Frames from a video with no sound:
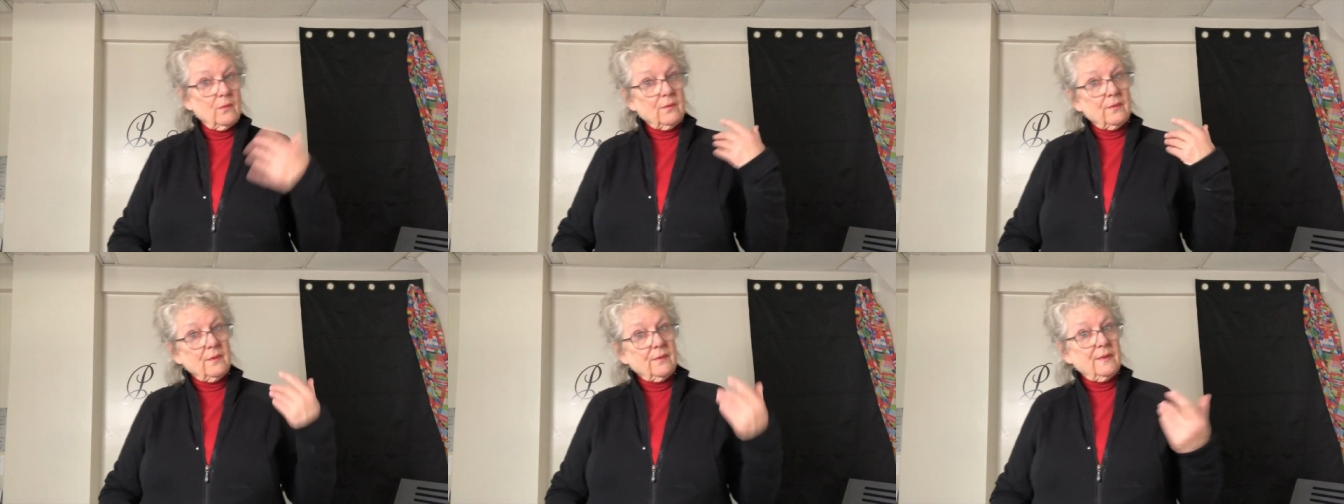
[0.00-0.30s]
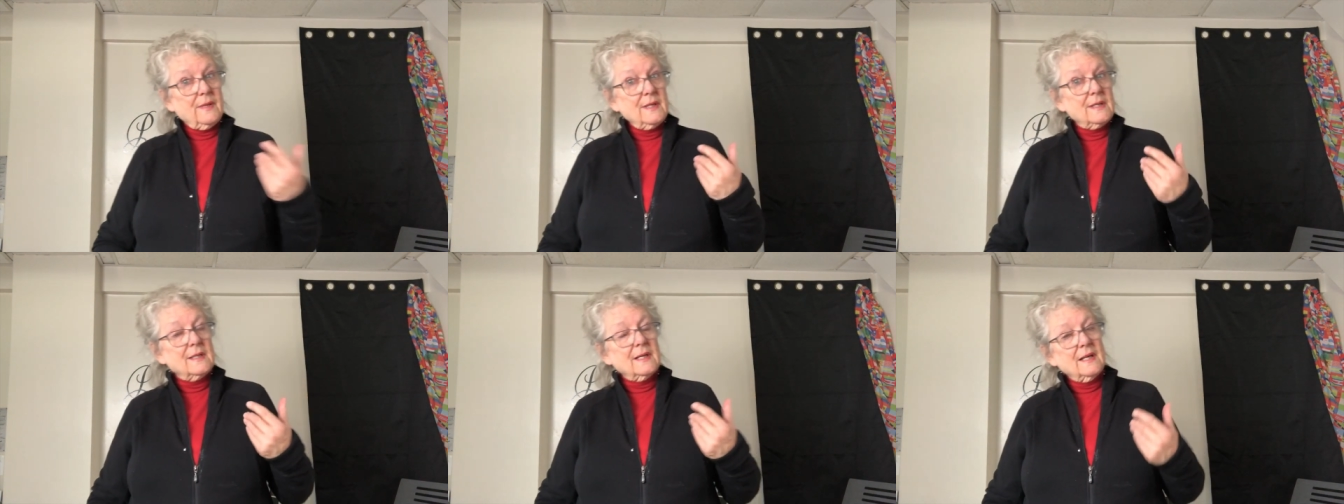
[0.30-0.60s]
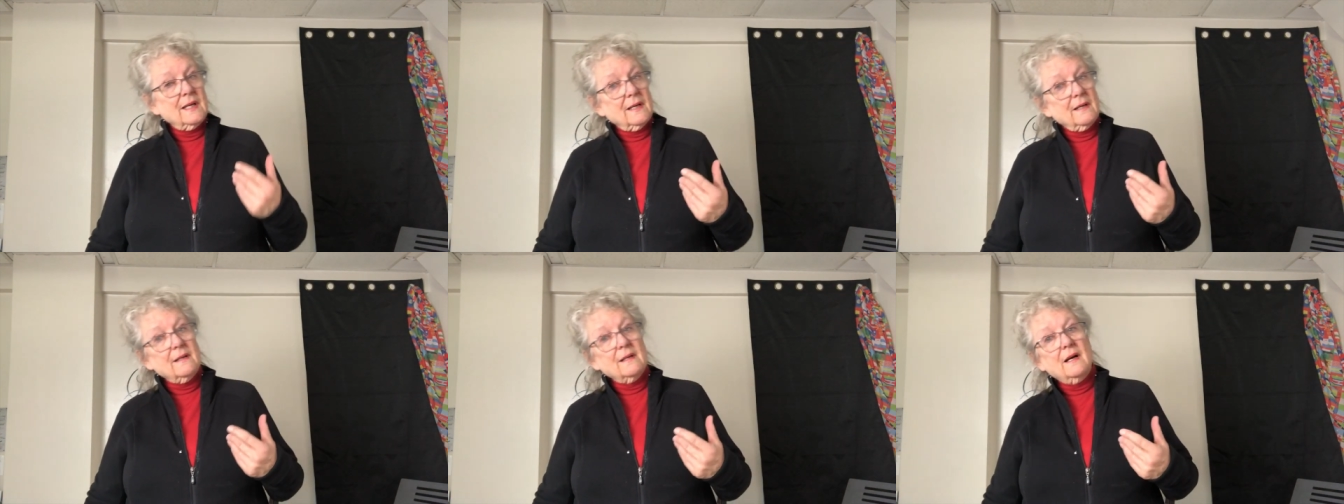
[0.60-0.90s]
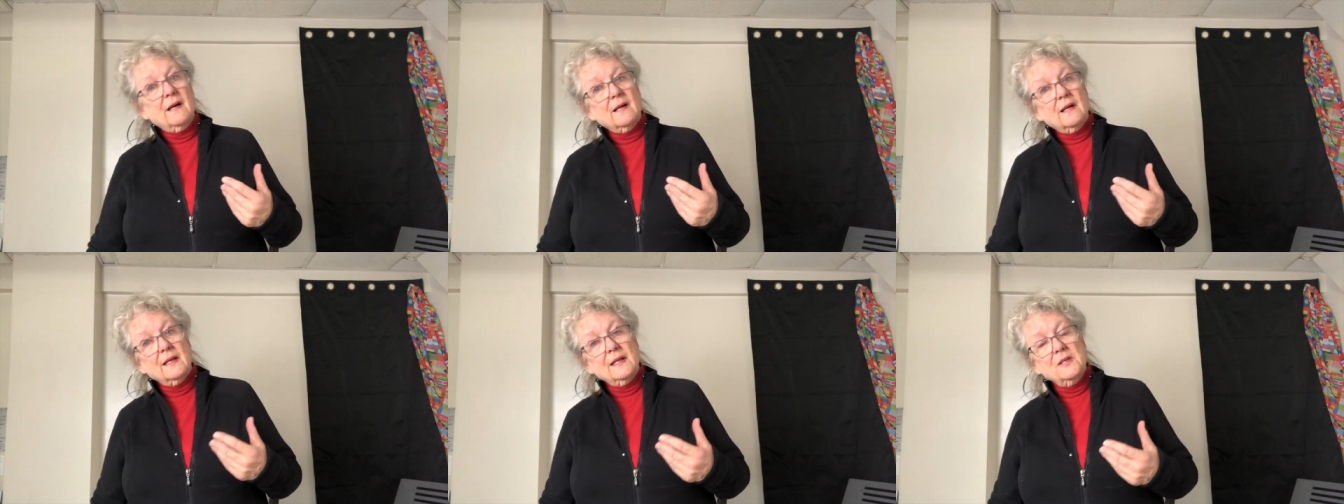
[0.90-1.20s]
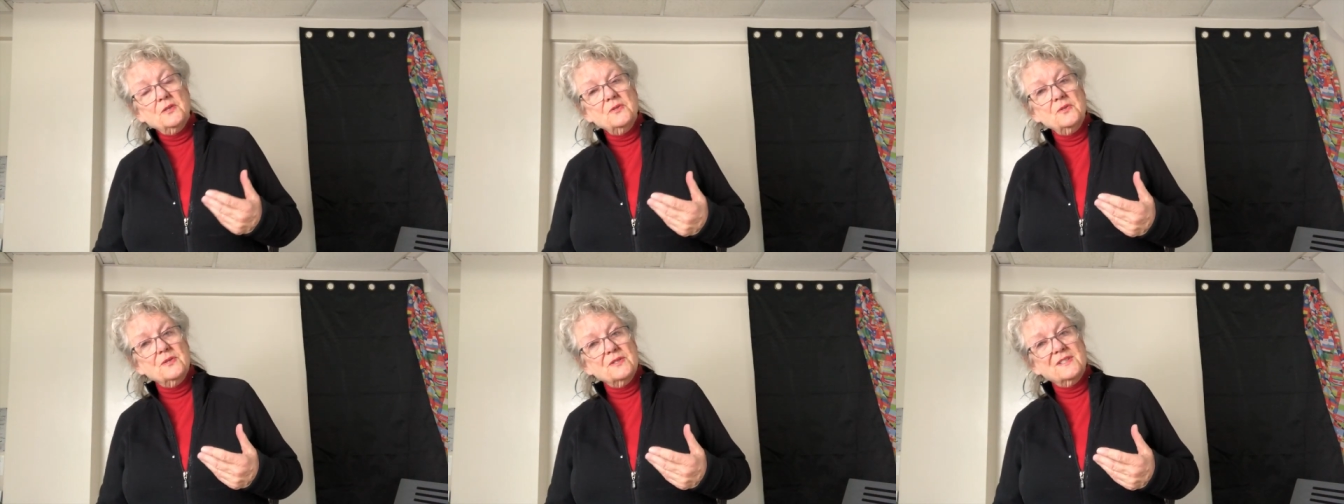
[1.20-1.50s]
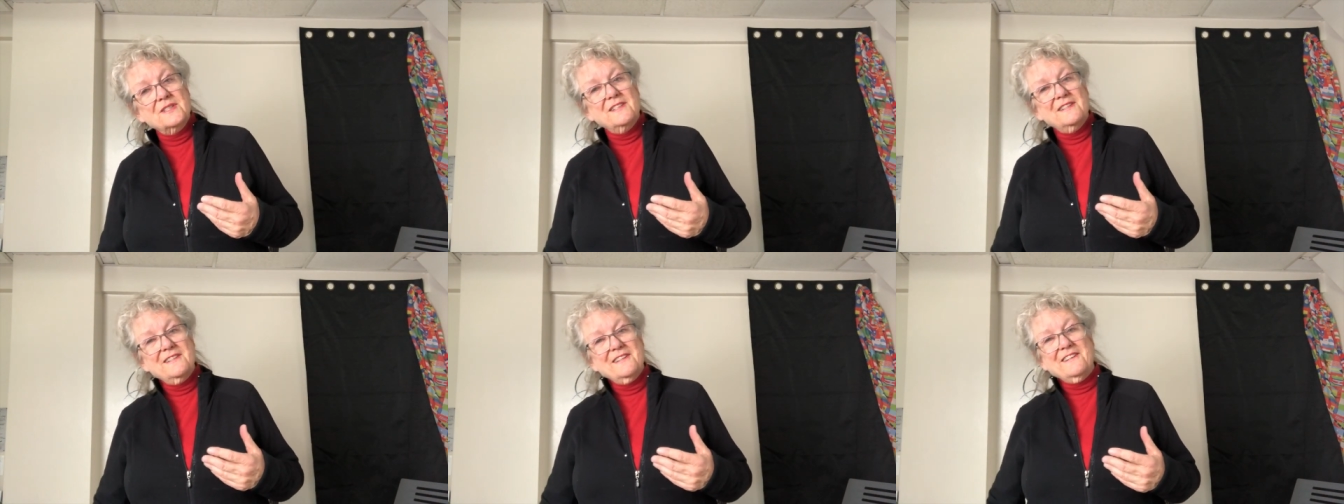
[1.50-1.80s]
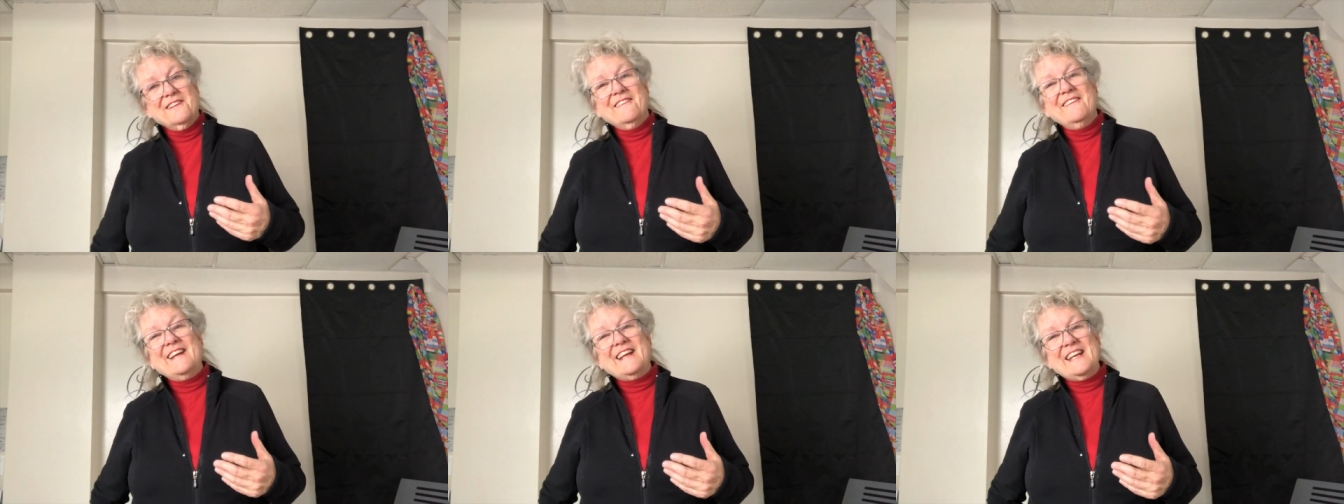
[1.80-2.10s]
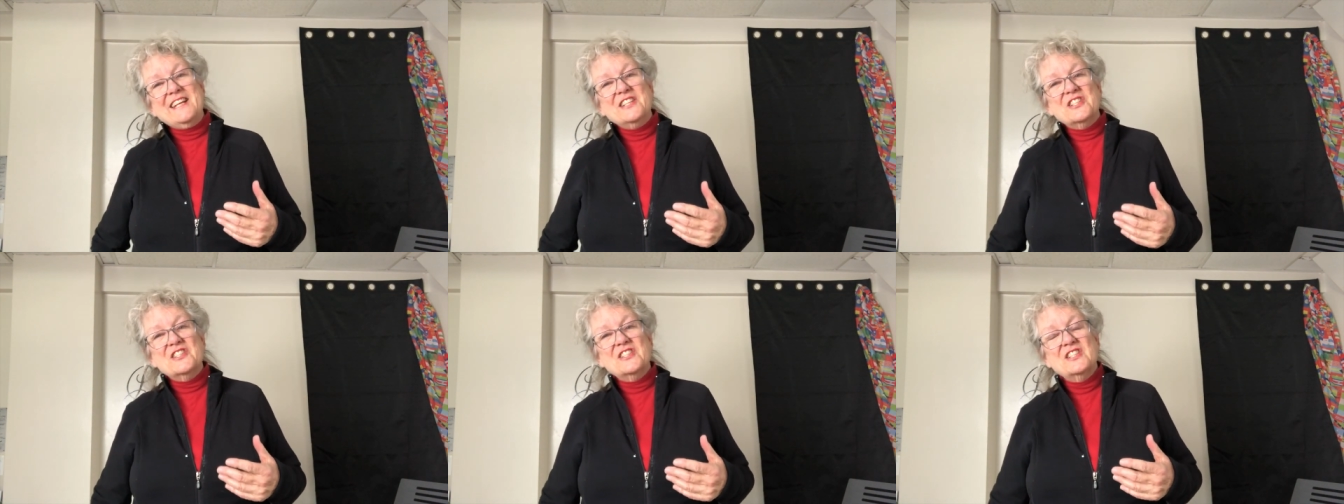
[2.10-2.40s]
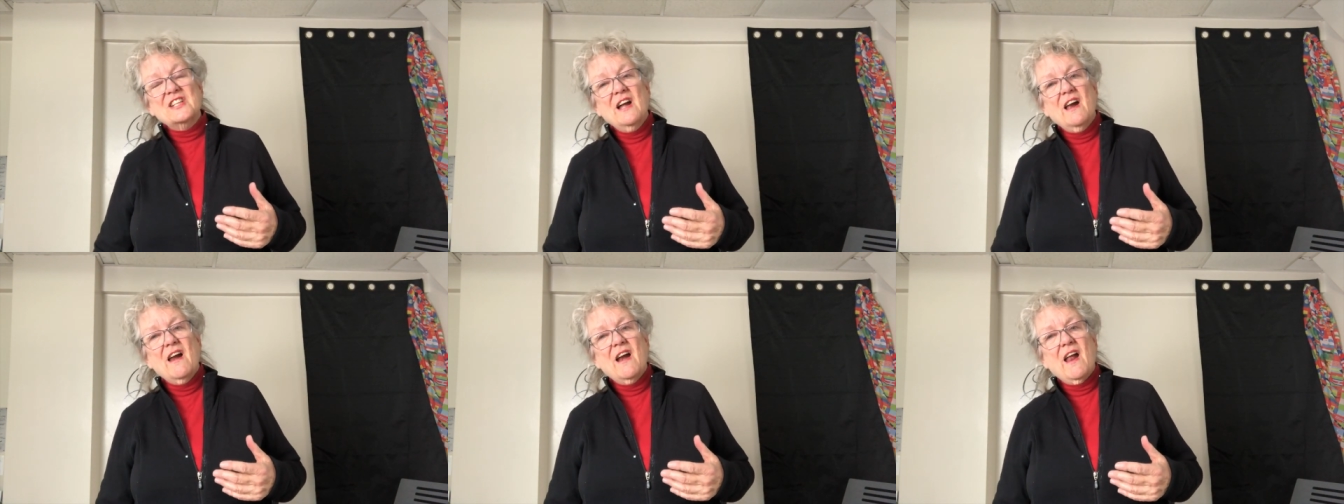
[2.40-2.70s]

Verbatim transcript: the thing to get interested in is